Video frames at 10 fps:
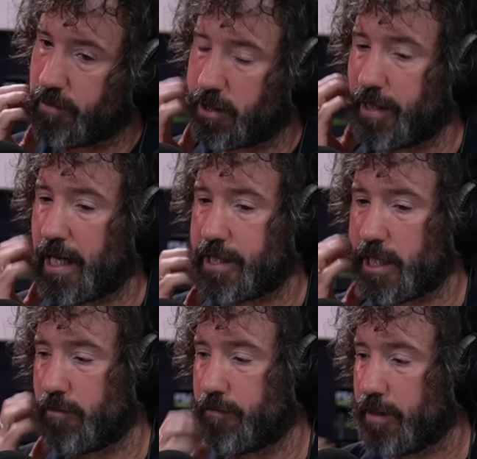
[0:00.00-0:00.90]
So the
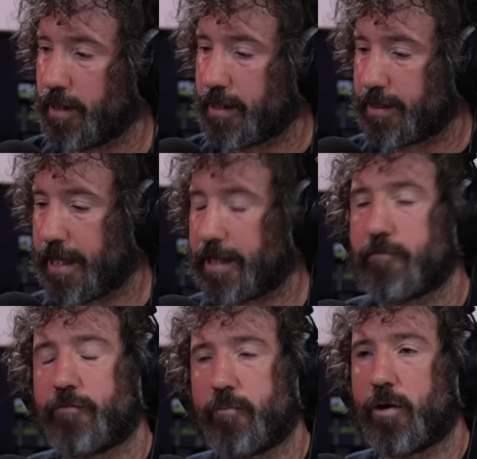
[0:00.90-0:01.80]
idea of taking
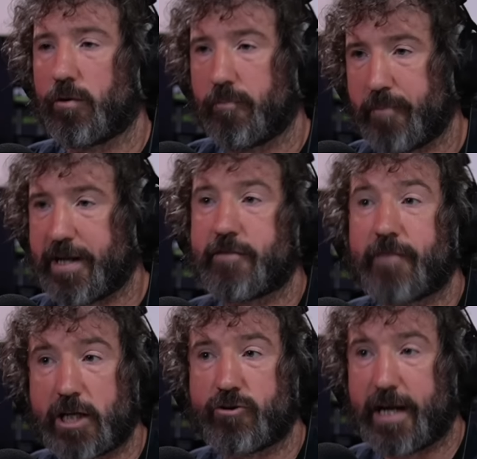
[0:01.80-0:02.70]
football,
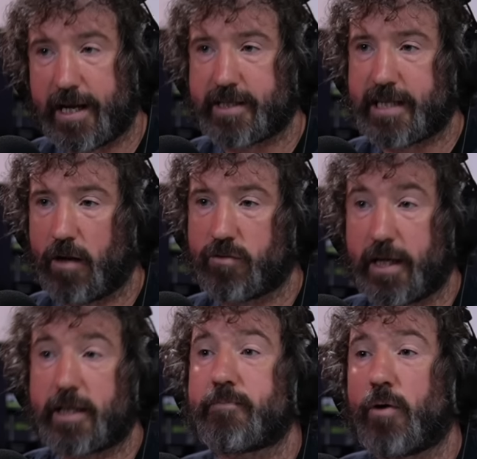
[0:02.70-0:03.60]
manufacturing it ourselves, and
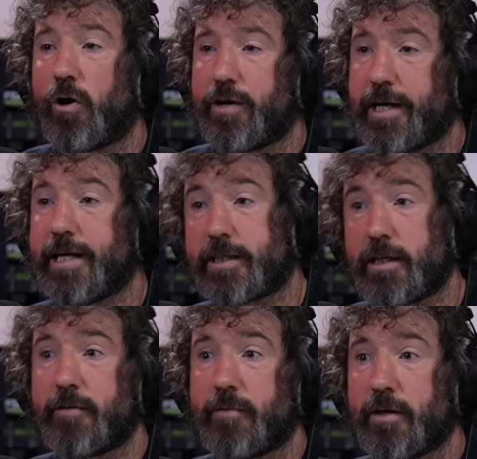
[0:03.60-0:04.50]
exporting it is
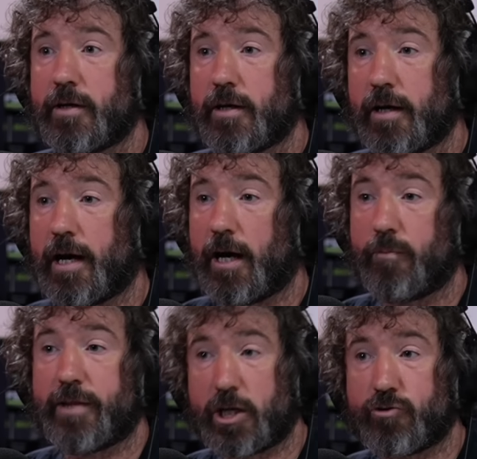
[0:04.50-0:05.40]
going to help
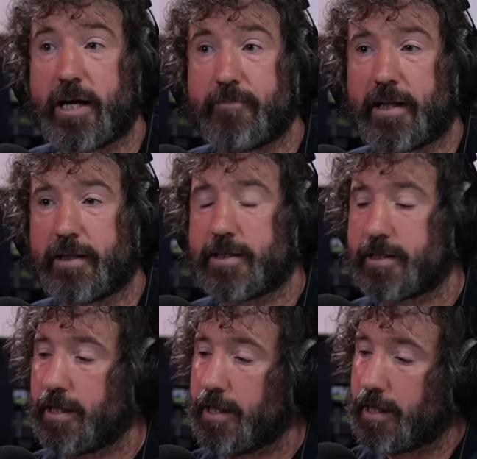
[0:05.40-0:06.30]
with that trade
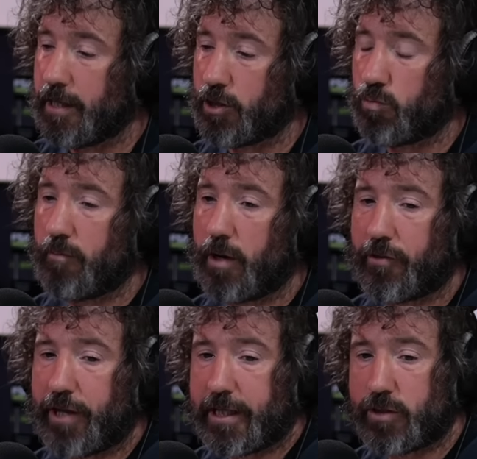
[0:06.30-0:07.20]
balance. And there's one more
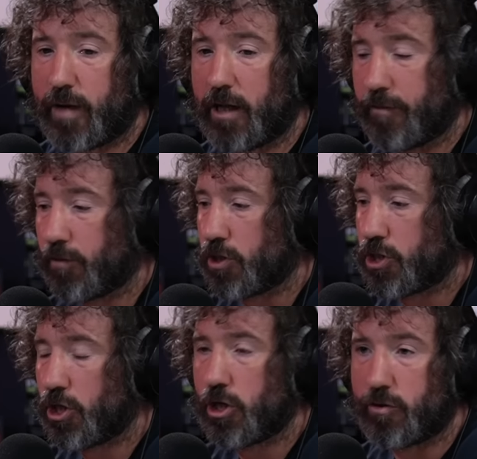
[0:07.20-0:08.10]
thing as well. We've got
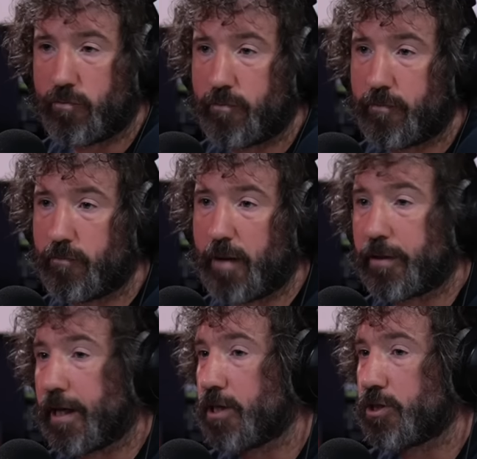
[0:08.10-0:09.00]
shirt
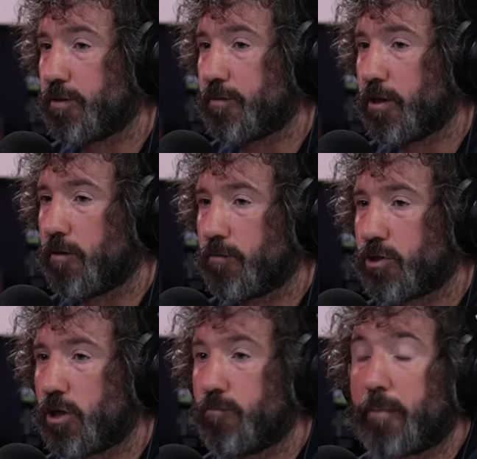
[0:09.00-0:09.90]
replication, you know,
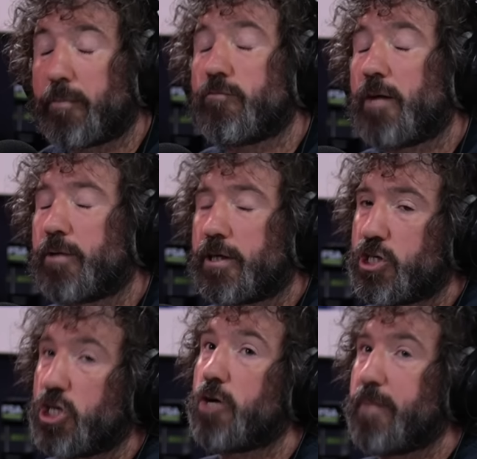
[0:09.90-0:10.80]
shirt replica
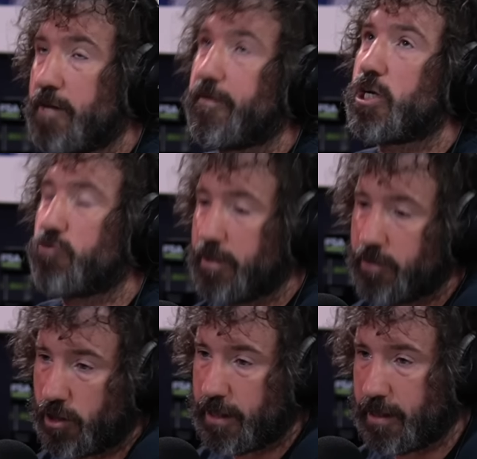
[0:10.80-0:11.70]
shirt manufacturing,
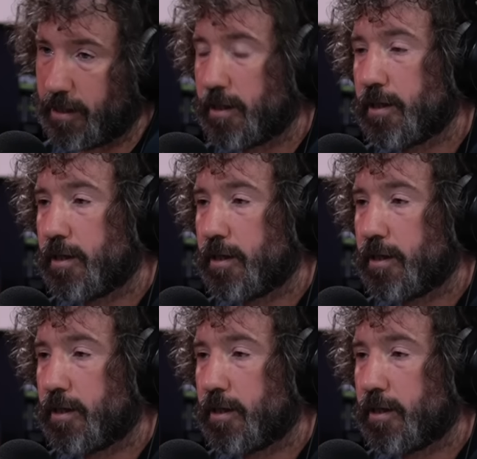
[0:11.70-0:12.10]
should I say?